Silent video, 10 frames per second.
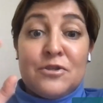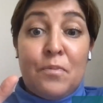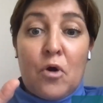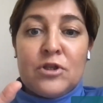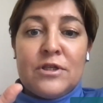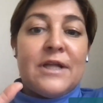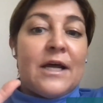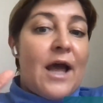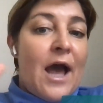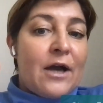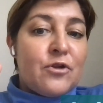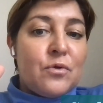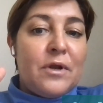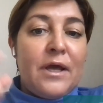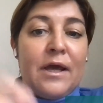spot that
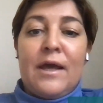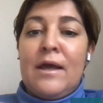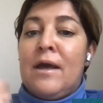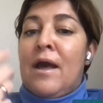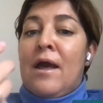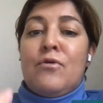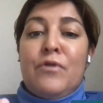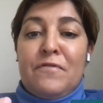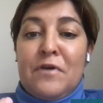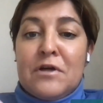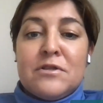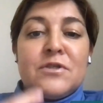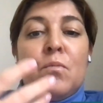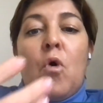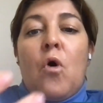actually
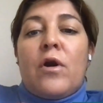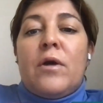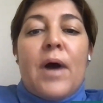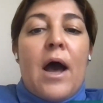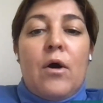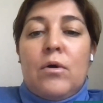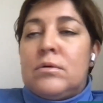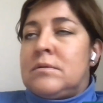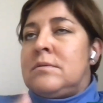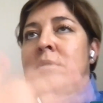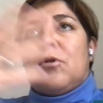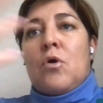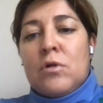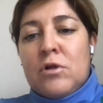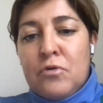reveals more about the
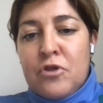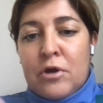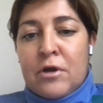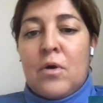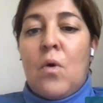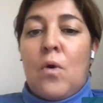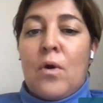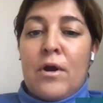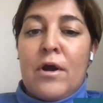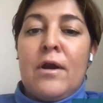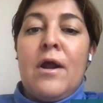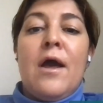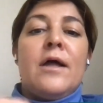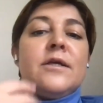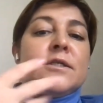local culture, or
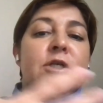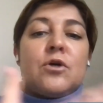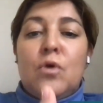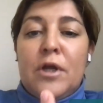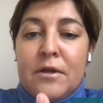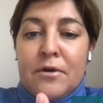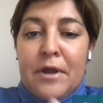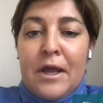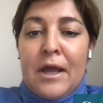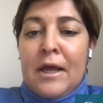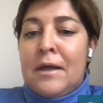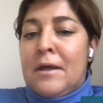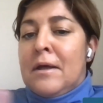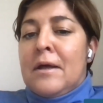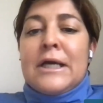there's a culinary
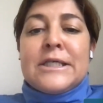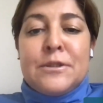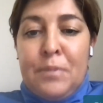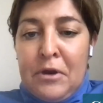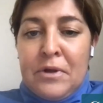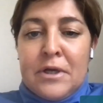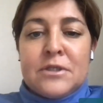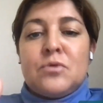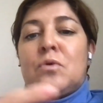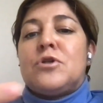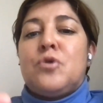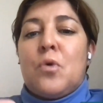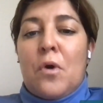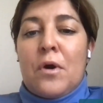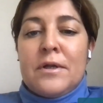experience or
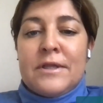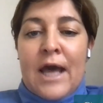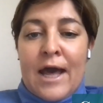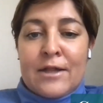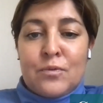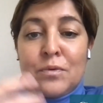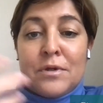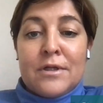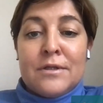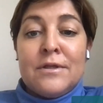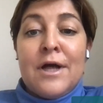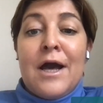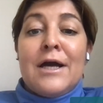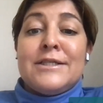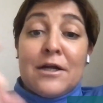tour that will
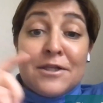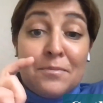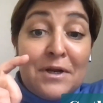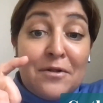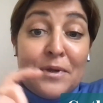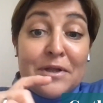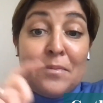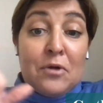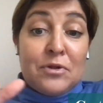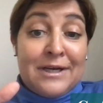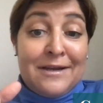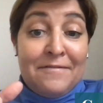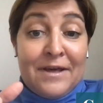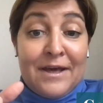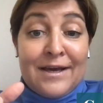tell them a little bit about the
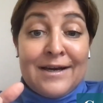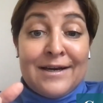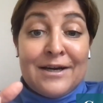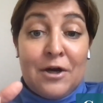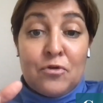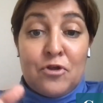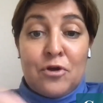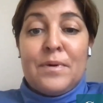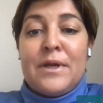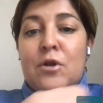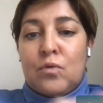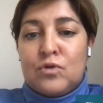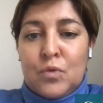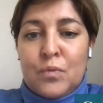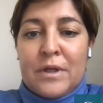living culture, but it
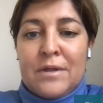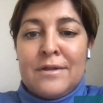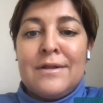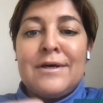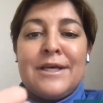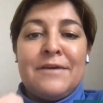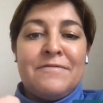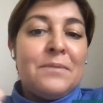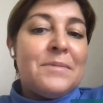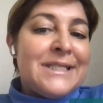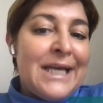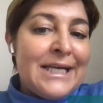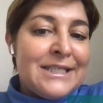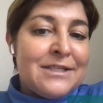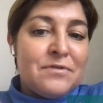also will give them a
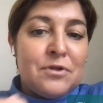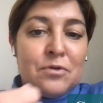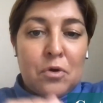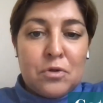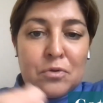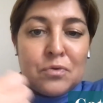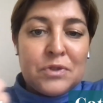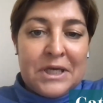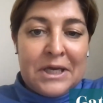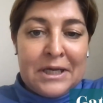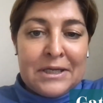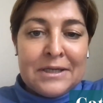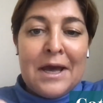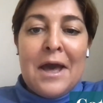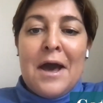taste of the local
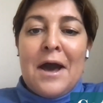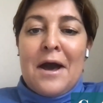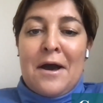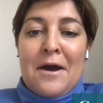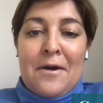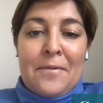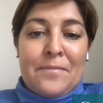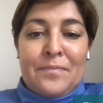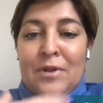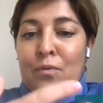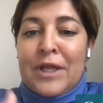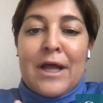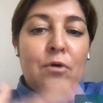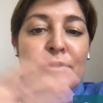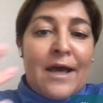cuisine
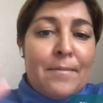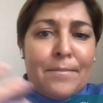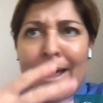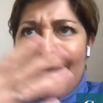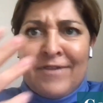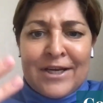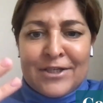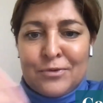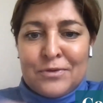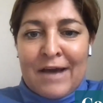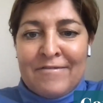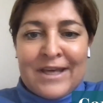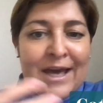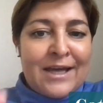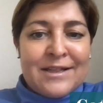without them having to
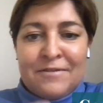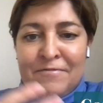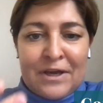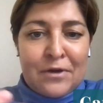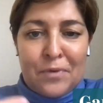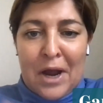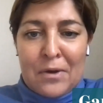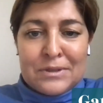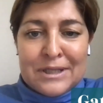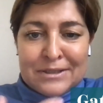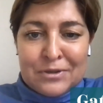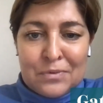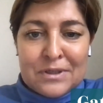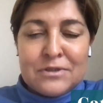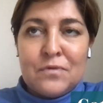navigate and figure out and so
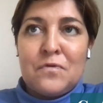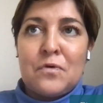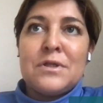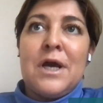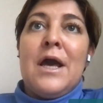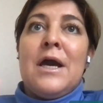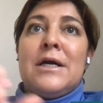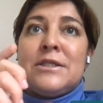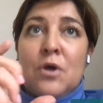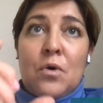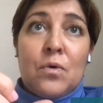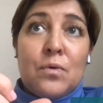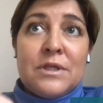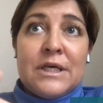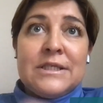on and so forth.
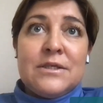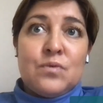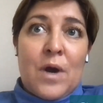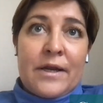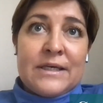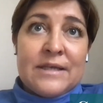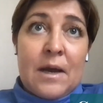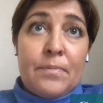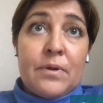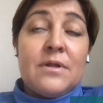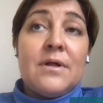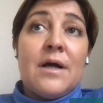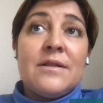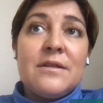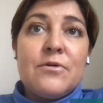So this is one example.
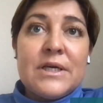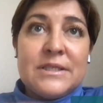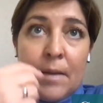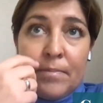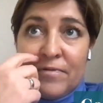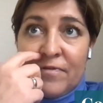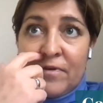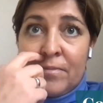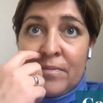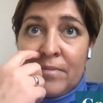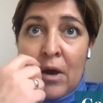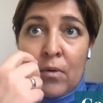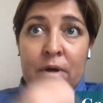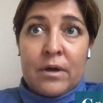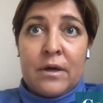Another example from
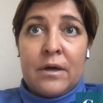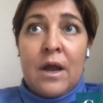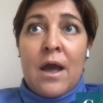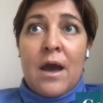our